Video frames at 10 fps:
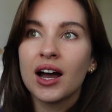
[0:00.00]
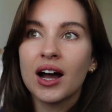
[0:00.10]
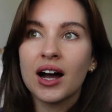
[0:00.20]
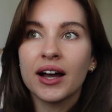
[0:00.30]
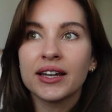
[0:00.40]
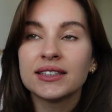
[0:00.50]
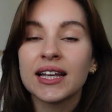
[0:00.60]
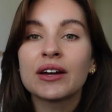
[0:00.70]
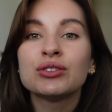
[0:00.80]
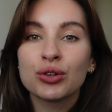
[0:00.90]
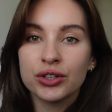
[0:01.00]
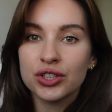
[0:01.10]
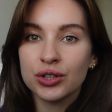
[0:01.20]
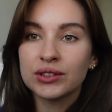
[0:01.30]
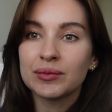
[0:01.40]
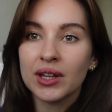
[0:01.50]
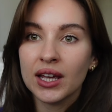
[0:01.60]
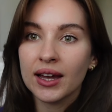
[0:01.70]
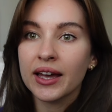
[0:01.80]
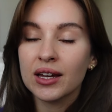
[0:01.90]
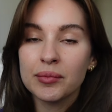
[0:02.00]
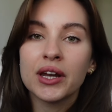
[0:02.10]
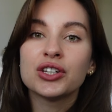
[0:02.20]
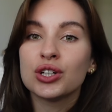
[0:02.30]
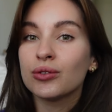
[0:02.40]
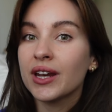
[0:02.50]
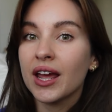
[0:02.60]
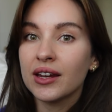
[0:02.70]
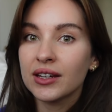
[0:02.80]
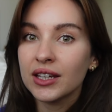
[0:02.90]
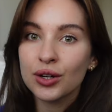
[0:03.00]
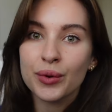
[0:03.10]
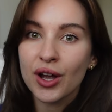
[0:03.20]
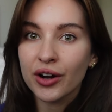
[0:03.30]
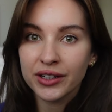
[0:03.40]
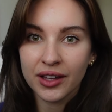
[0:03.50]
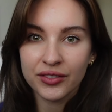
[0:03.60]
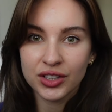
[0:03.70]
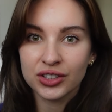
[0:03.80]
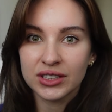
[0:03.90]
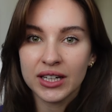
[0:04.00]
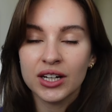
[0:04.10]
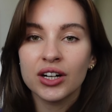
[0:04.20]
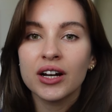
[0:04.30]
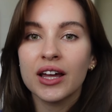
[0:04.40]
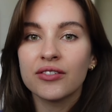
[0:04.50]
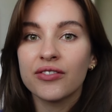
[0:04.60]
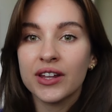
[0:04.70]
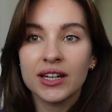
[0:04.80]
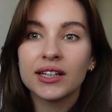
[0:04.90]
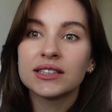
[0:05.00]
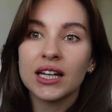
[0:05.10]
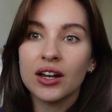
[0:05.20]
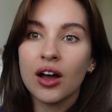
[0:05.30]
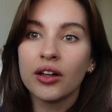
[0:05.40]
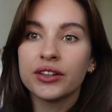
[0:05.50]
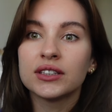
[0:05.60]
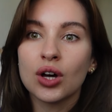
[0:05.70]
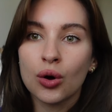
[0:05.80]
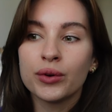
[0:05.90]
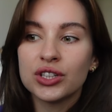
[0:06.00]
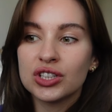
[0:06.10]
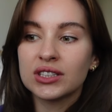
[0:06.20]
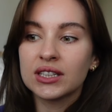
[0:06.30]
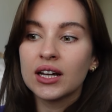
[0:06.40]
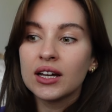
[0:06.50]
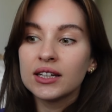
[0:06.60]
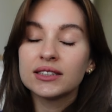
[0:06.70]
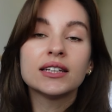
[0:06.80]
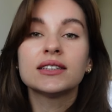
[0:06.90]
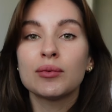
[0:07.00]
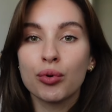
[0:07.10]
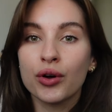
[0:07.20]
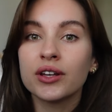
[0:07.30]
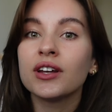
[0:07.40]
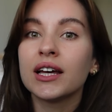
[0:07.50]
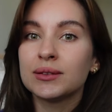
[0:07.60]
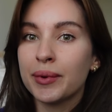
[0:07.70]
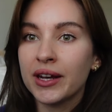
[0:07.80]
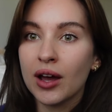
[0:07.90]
I said I was going to do something, I committed to it, and here we are 11 years later, and fitness and health has always just, since that point, has been